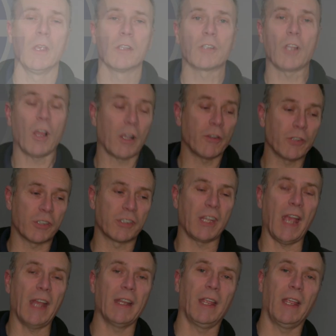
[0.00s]
So like I just
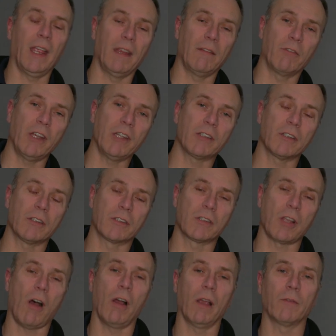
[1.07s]
said, in recent
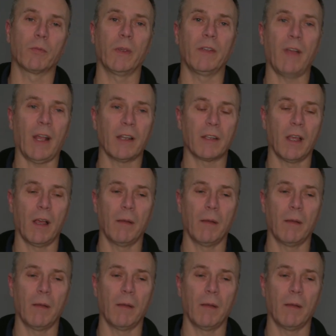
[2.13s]
times we've had